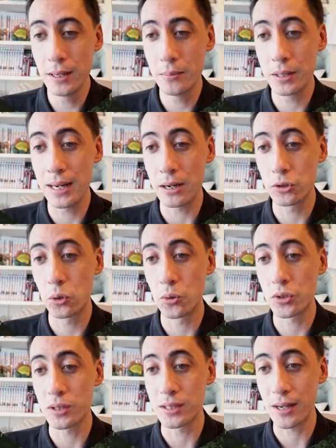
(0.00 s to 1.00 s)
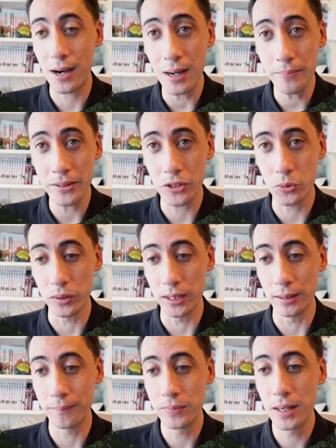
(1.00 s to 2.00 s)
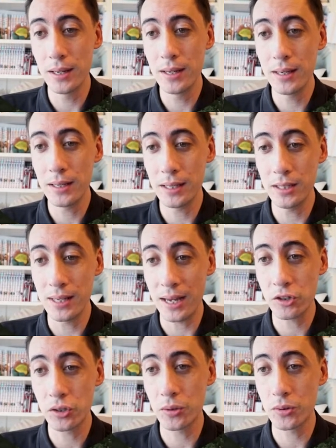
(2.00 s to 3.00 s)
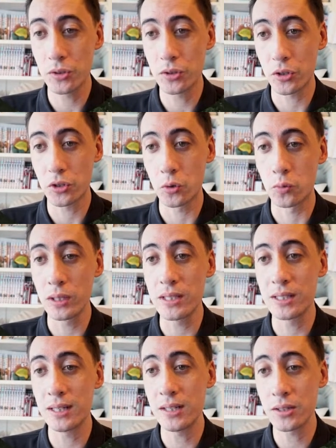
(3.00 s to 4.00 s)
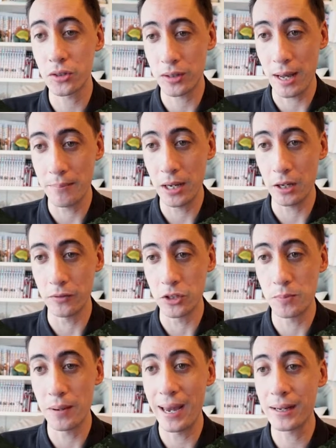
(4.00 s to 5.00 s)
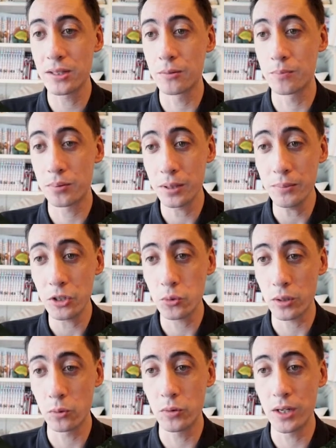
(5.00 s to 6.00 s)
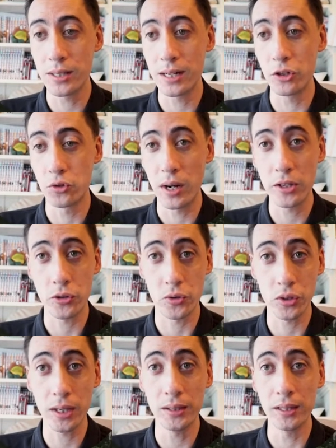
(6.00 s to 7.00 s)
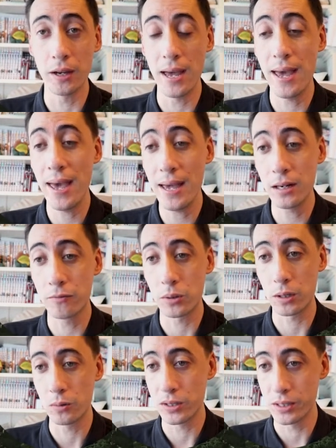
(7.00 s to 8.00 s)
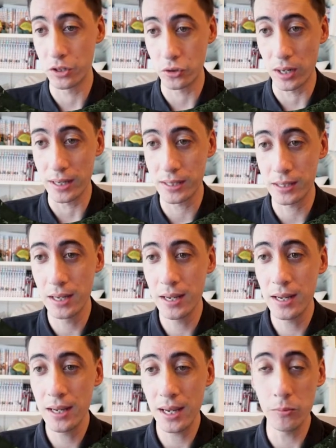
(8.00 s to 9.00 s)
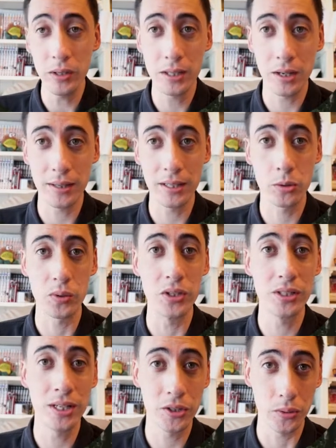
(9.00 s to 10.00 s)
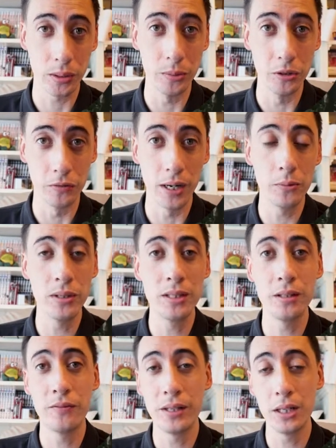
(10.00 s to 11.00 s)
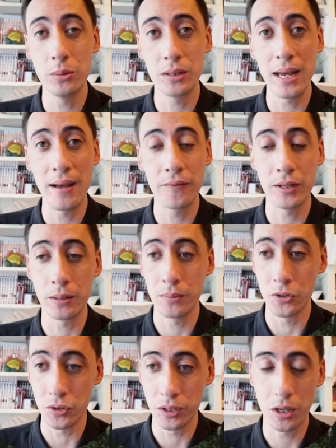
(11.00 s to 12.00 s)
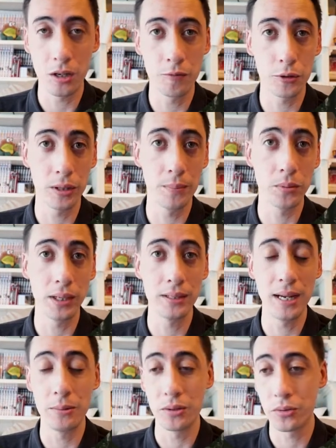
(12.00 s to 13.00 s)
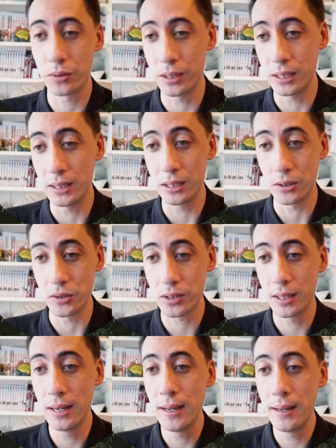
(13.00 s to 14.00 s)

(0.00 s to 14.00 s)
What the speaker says: But now towards the top of the swing, he's actually going to start to recenter that pelvis back to pretty much where it was at address, or slightly ahead of where it was at address. And we call that the recentering move, right? We did a video with Athletic Motion Golf where they break down with 3D gears